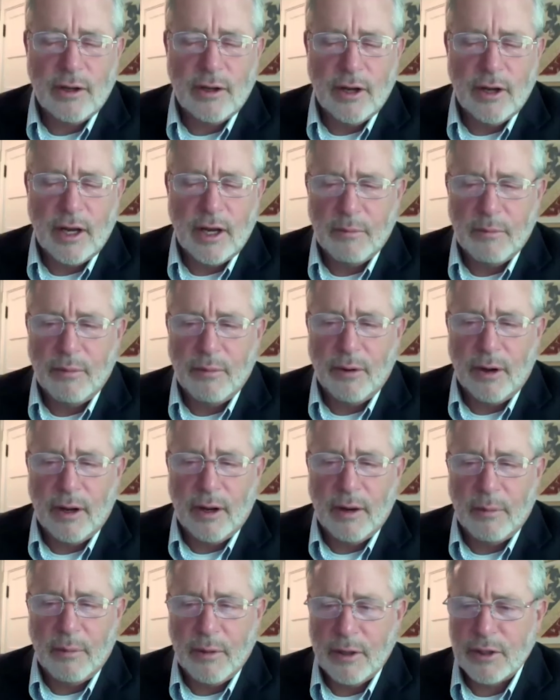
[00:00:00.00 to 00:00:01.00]

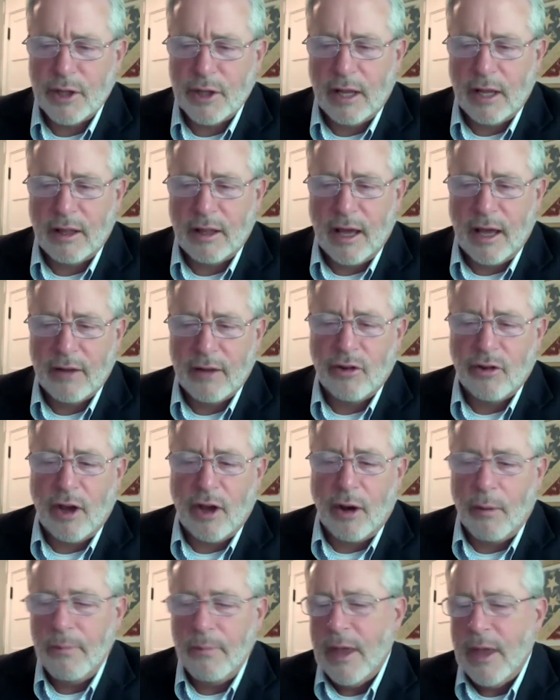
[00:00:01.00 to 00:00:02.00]
input. Appreciate that.
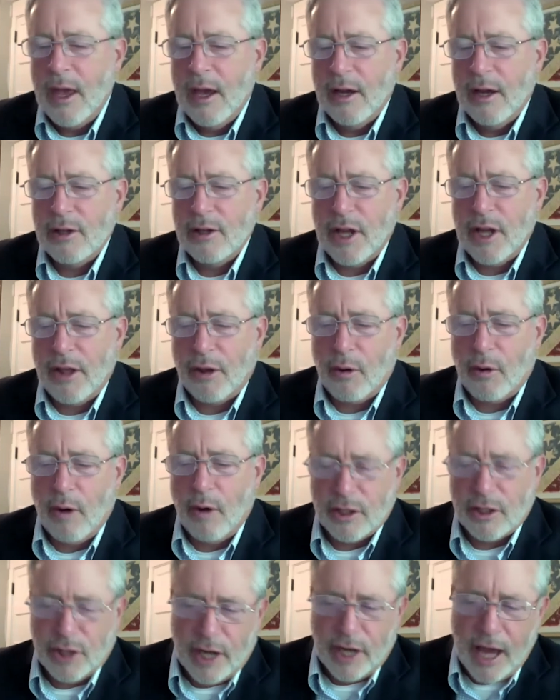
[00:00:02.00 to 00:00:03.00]
So here's another
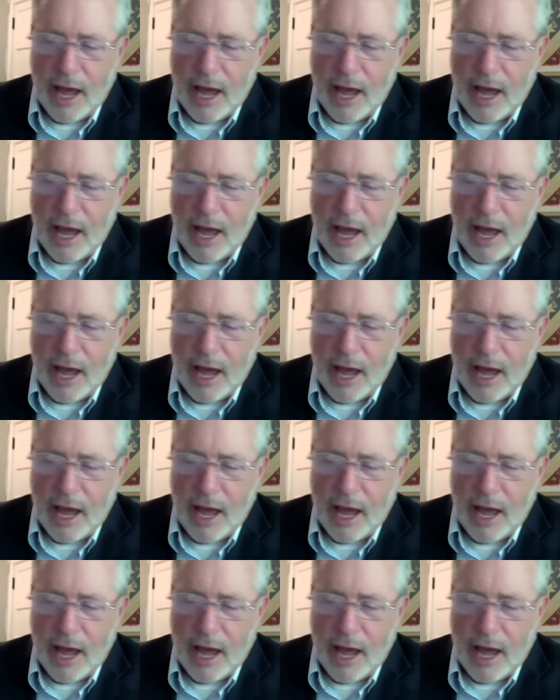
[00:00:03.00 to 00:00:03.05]
question.